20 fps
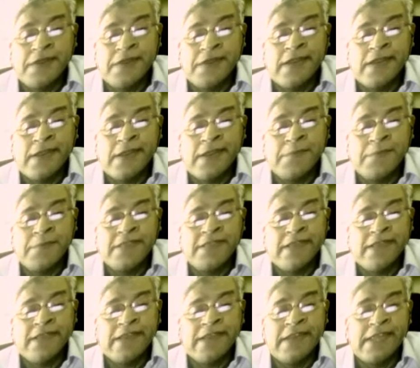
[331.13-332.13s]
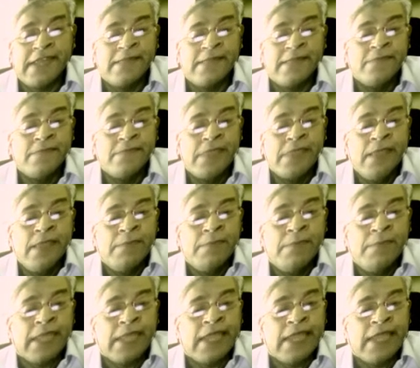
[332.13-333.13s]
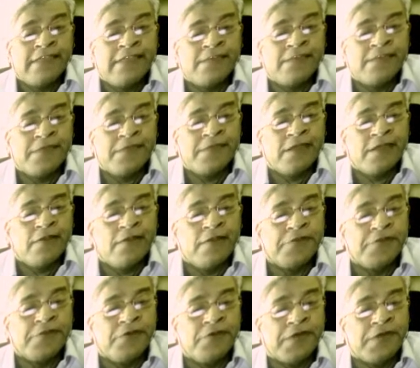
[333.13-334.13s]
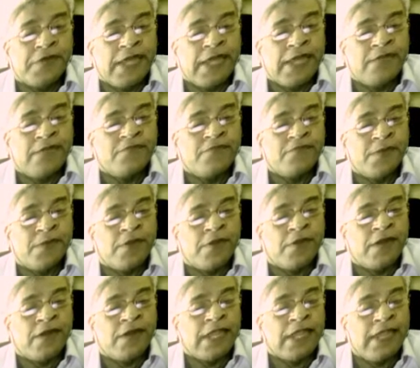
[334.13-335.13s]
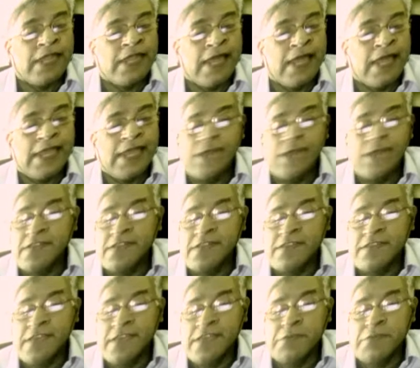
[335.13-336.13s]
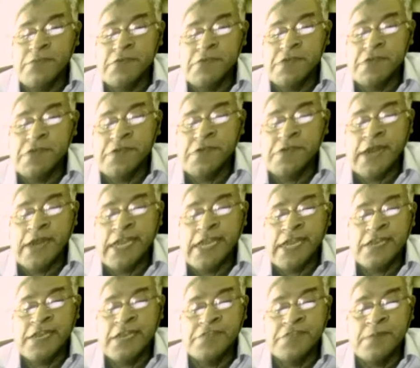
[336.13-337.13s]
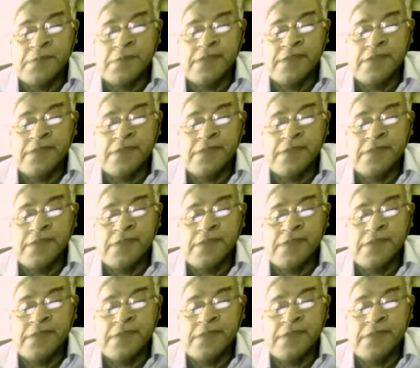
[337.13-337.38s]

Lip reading: and epigenetic mechanisms and develops over time from chronically high levels of exposure to an addictive stimulus.